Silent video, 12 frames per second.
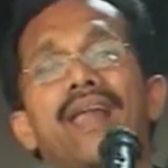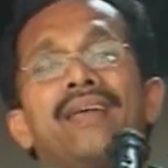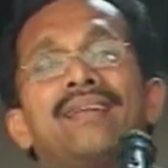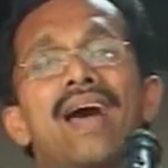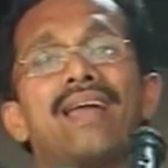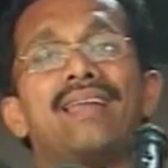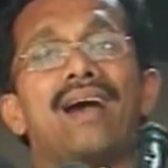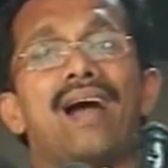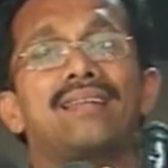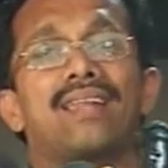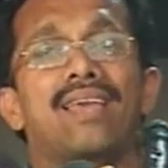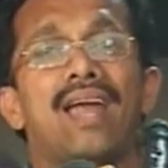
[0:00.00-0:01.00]
thinking there
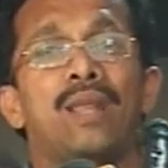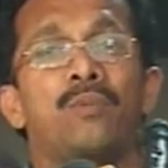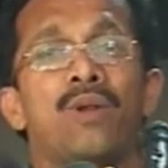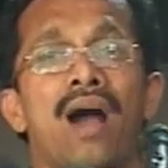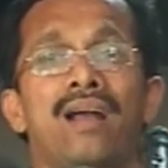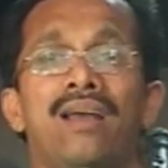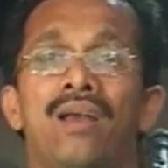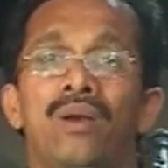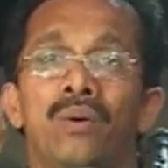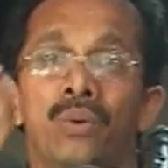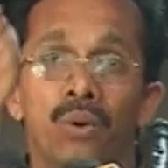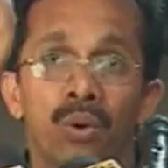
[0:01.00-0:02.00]
is no institution to
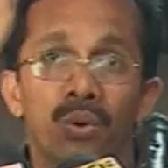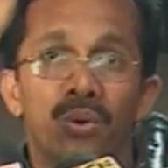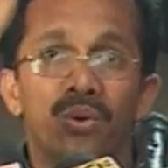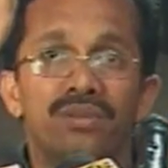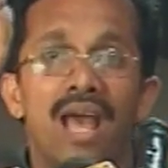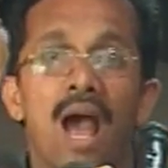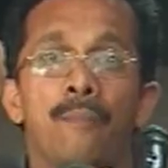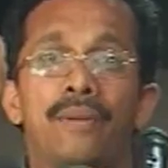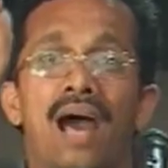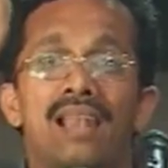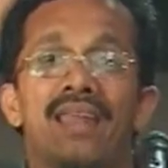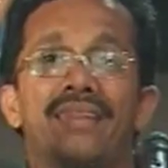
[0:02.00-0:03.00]
catch them.
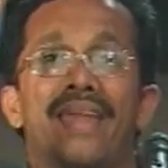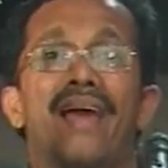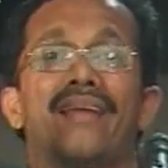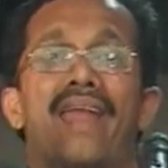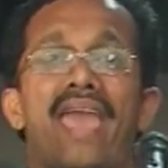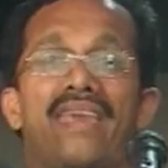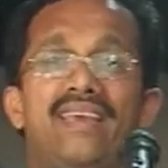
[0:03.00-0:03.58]
This is the